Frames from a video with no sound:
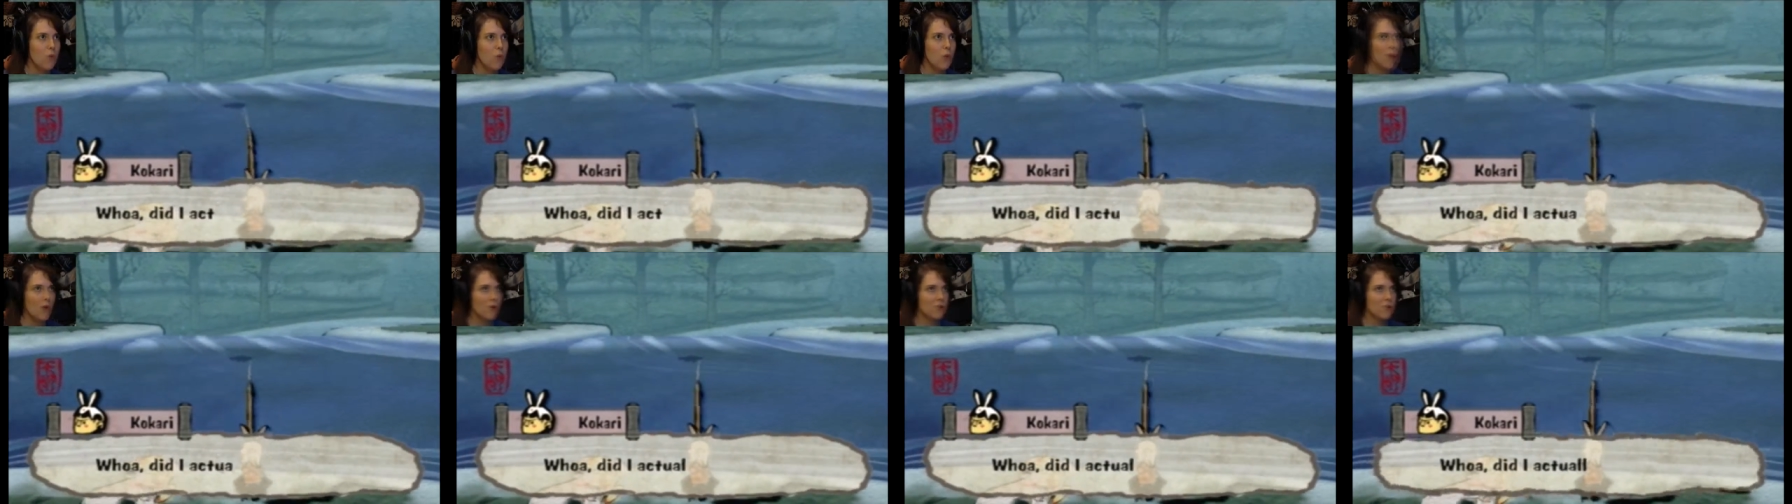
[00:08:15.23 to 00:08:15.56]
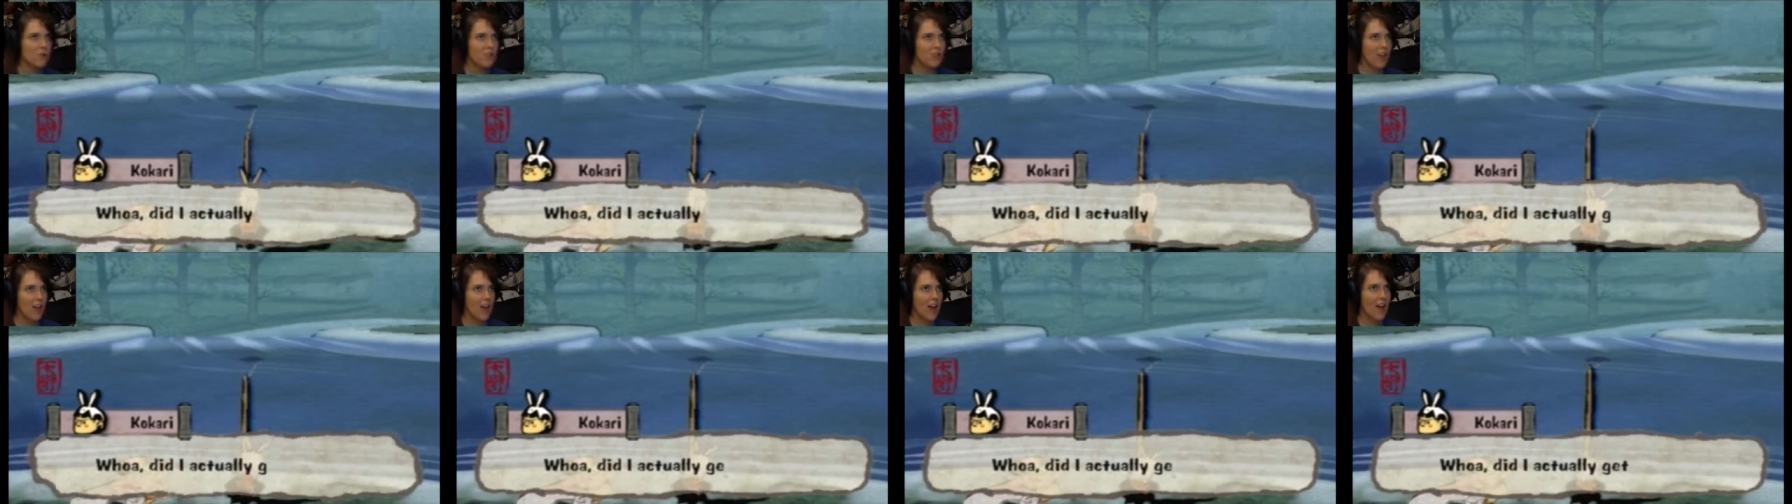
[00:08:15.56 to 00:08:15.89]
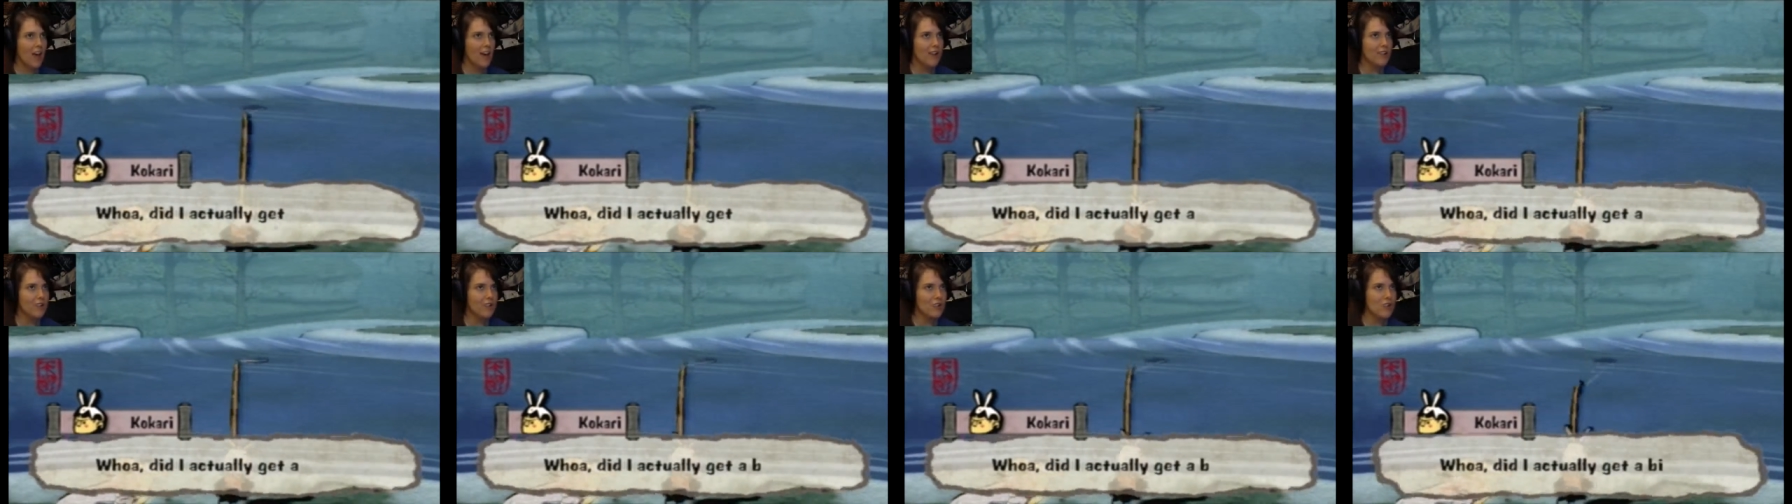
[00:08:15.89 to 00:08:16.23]
Whoa, did I
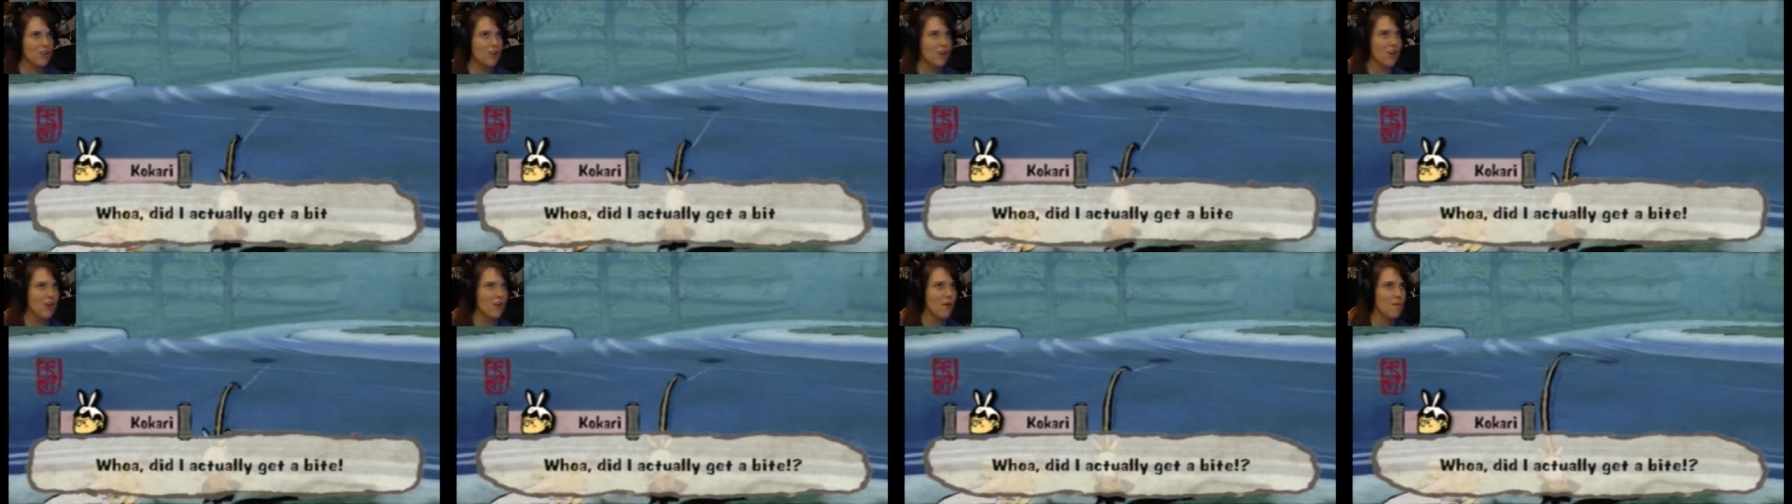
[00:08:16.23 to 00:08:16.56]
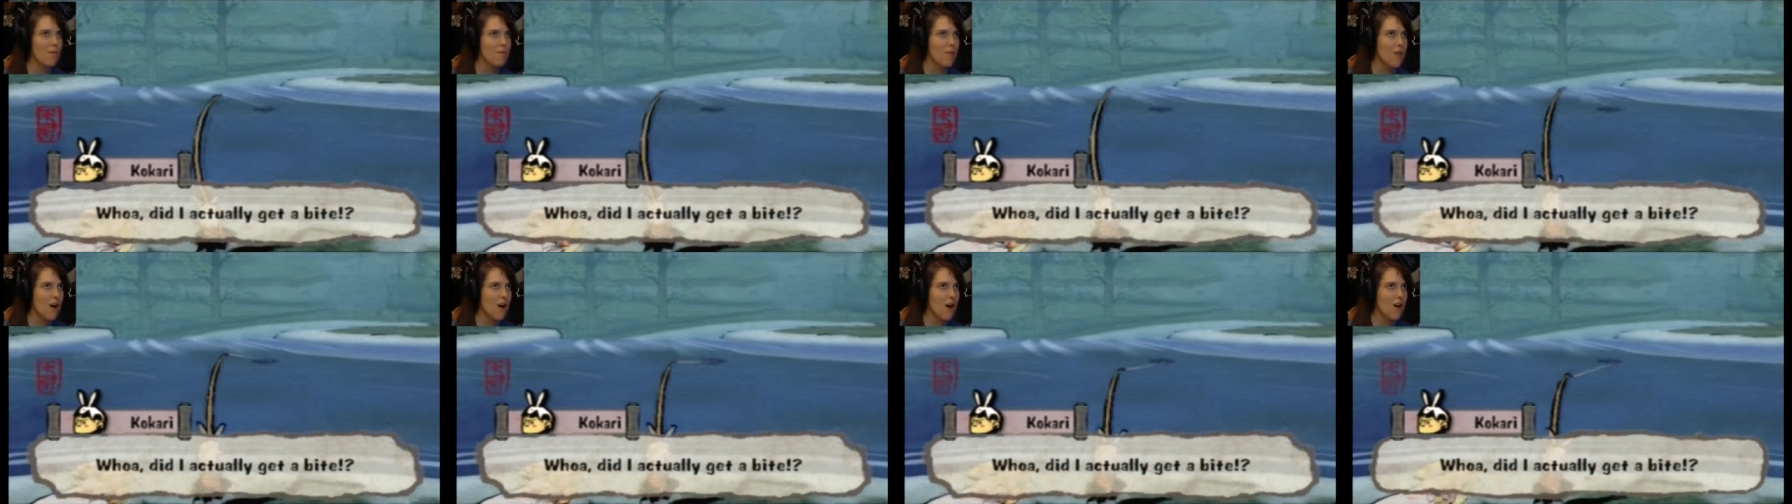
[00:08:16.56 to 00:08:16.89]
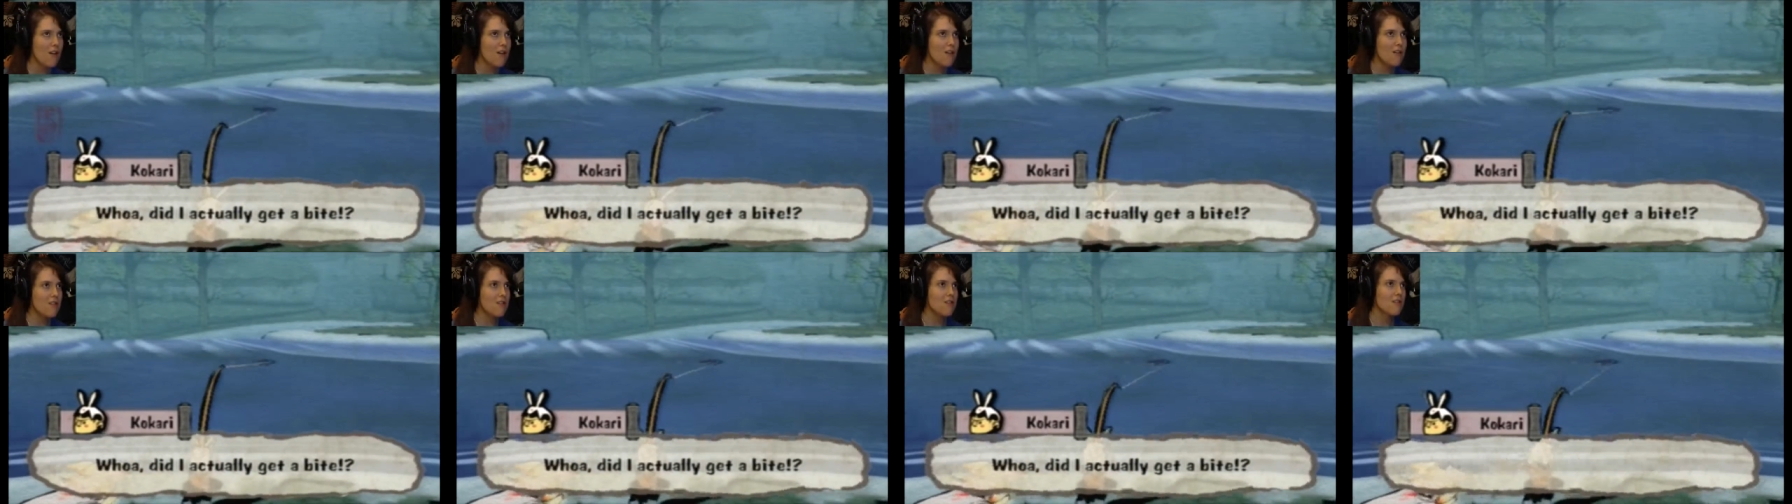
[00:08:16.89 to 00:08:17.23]
actually get a
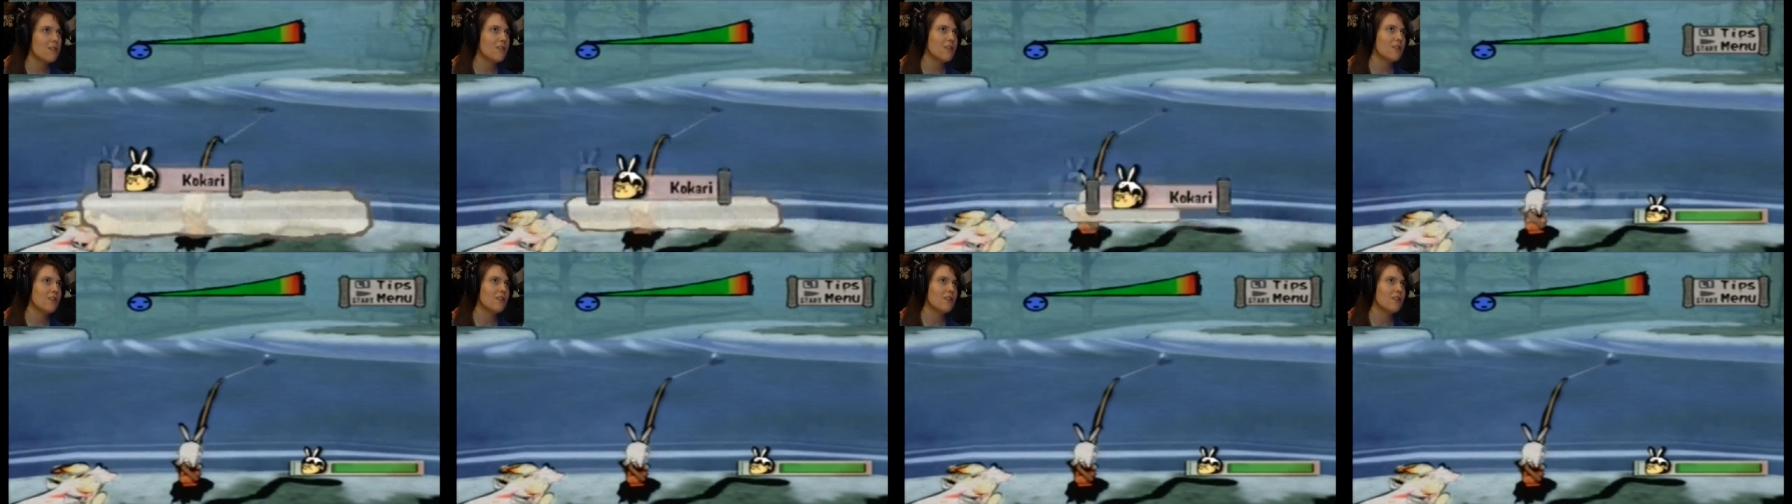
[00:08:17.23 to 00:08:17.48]
bite?